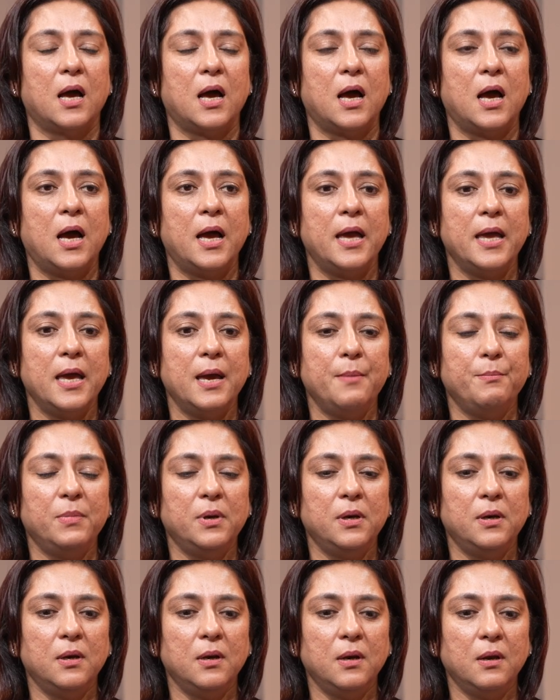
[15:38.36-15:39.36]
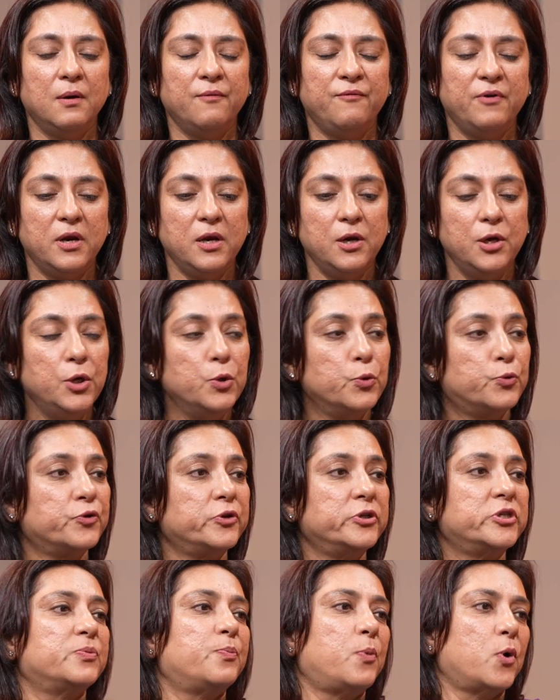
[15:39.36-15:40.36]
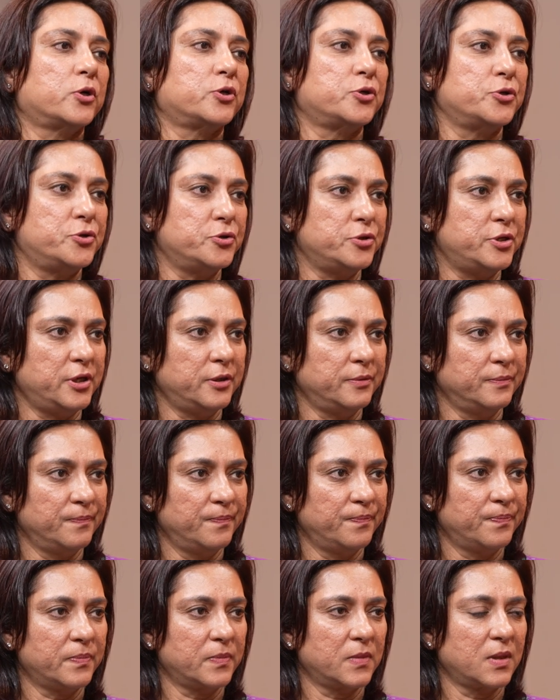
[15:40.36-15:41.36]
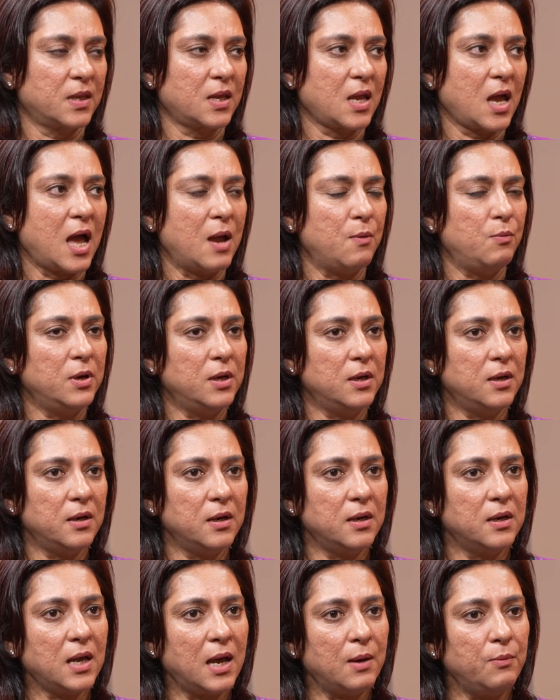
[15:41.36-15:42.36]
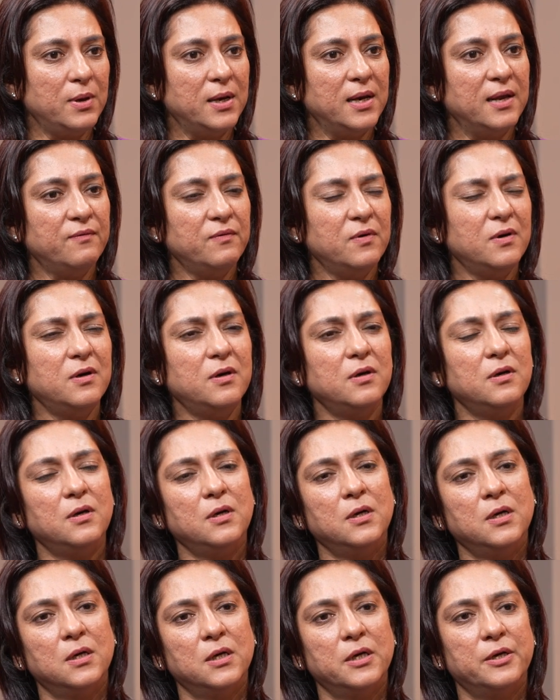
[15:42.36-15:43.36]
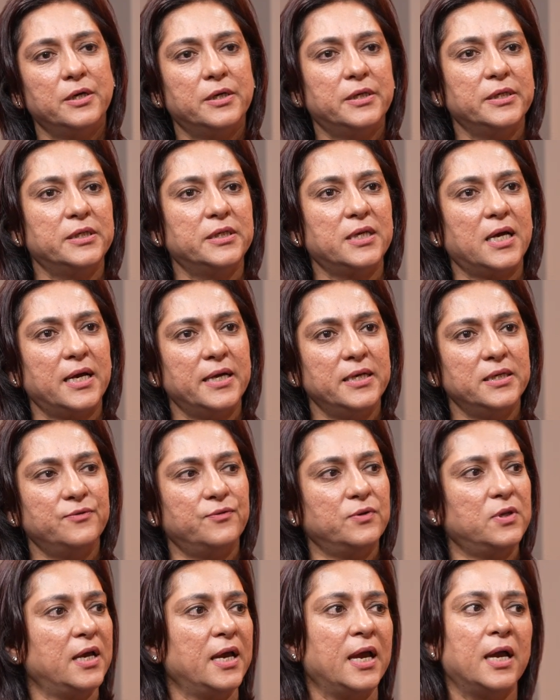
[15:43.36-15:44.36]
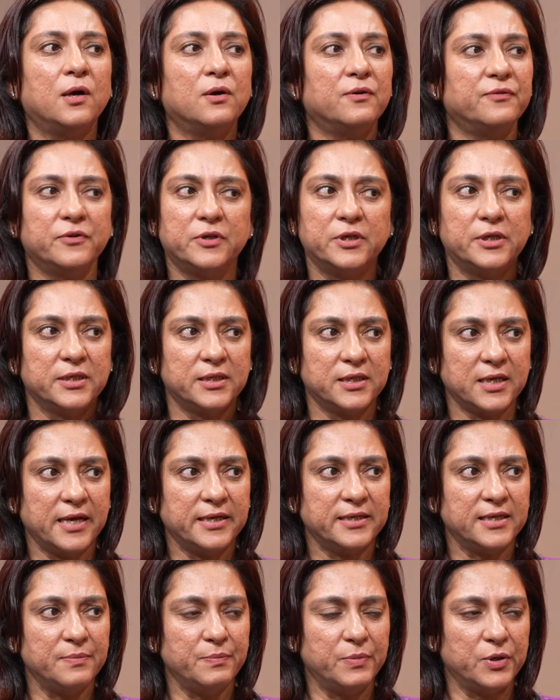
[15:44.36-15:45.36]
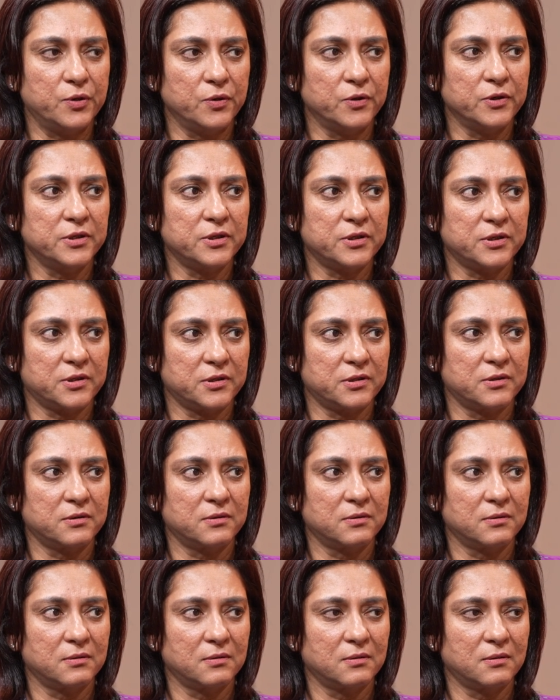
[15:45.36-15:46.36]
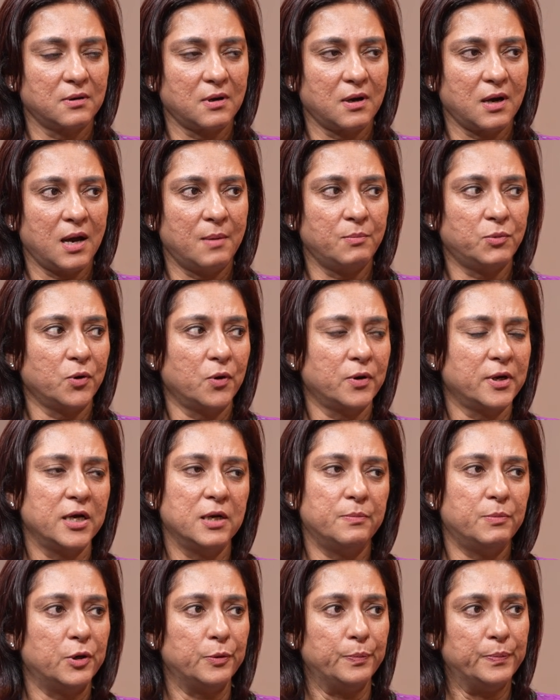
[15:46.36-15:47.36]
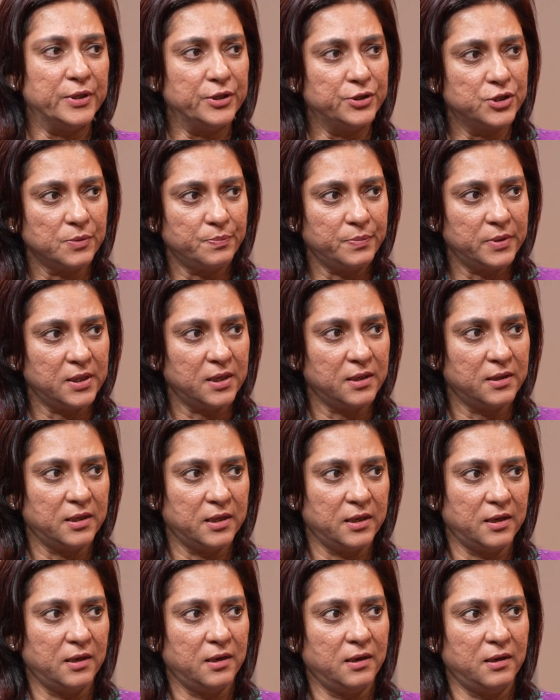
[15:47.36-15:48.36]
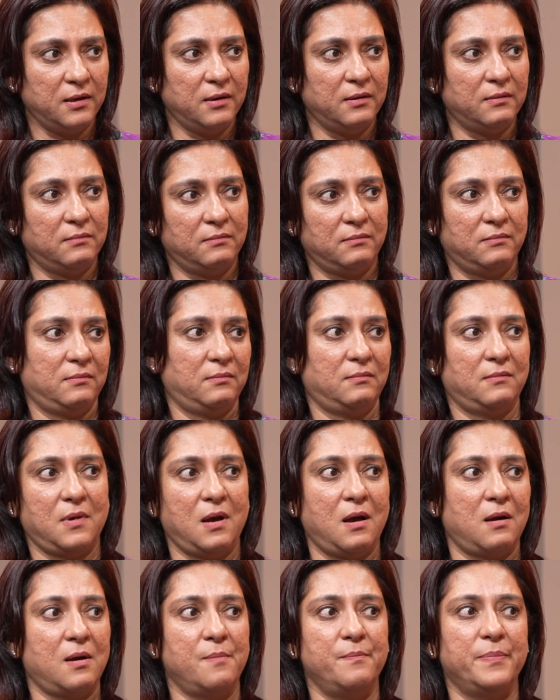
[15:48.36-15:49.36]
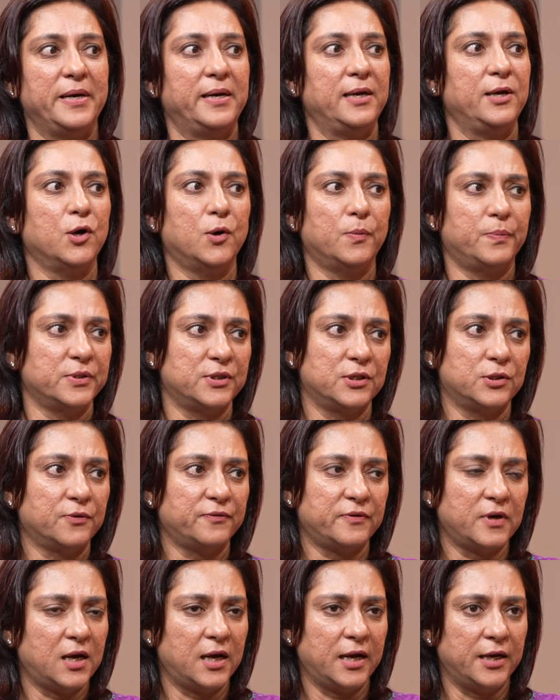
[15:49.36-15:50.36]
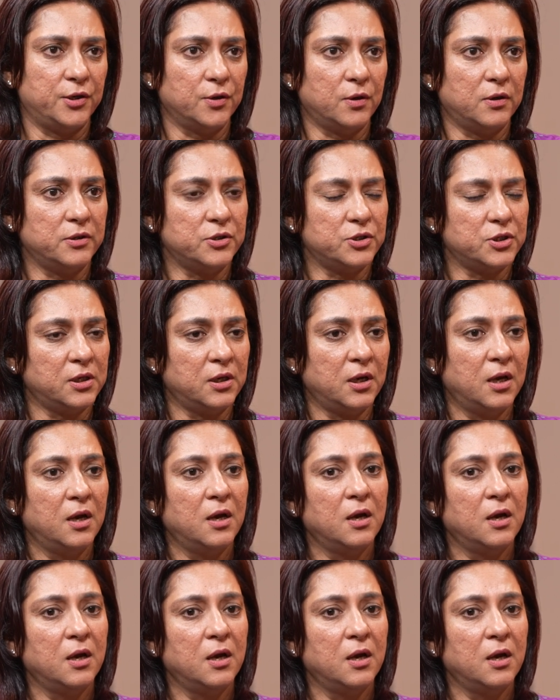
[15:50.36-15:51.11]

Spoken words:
I am in a very neutral spot today. I will never criticize for the heck of criticizing, because I'm talking about BJP and they are completely opposite of our ideology.